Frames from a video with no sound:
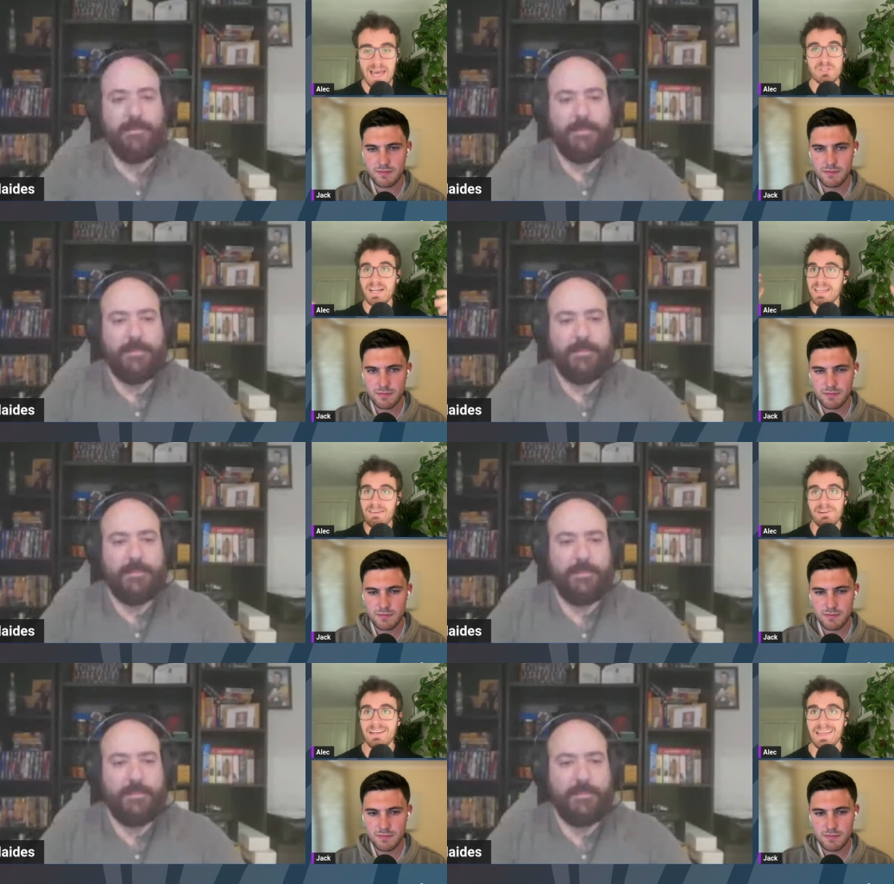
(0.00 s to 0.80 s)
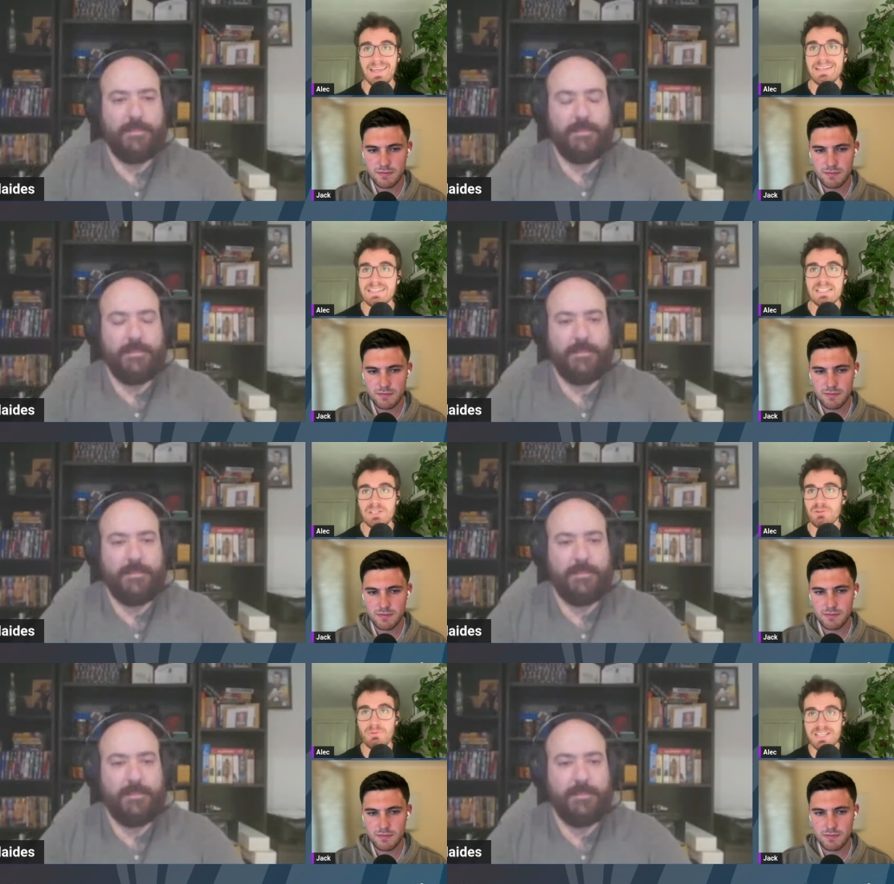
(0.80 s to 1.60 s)
Speaker 1: Jack gave a little hint as to
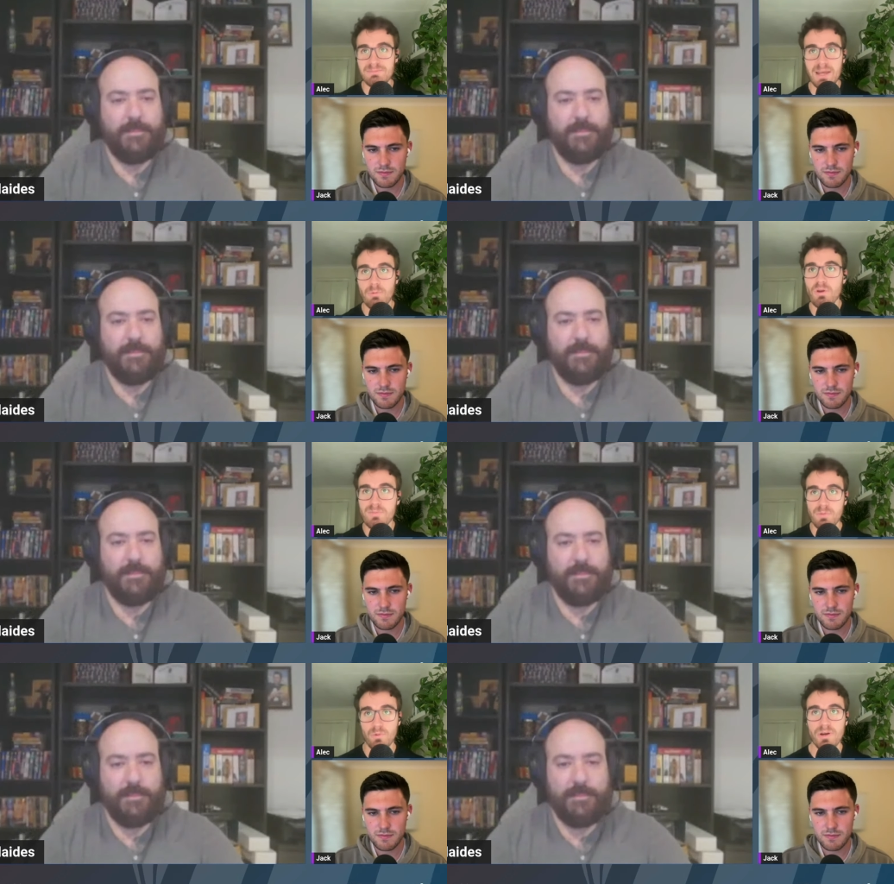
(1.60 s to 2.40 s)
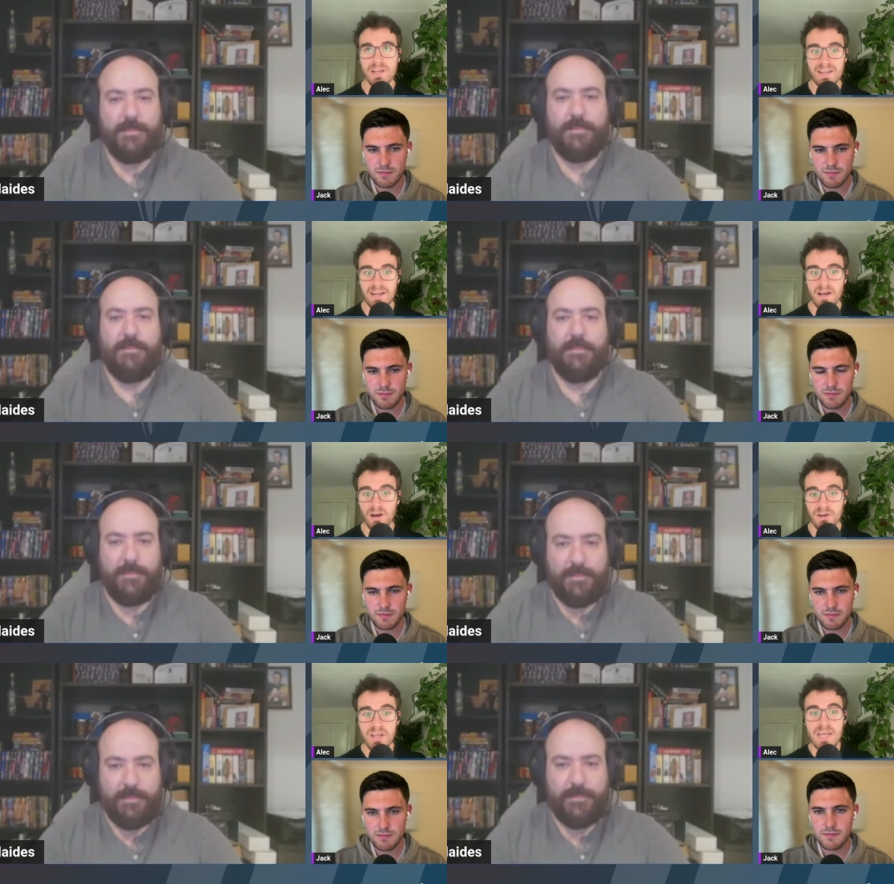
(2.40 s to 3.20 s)
your resume, what you've been working on.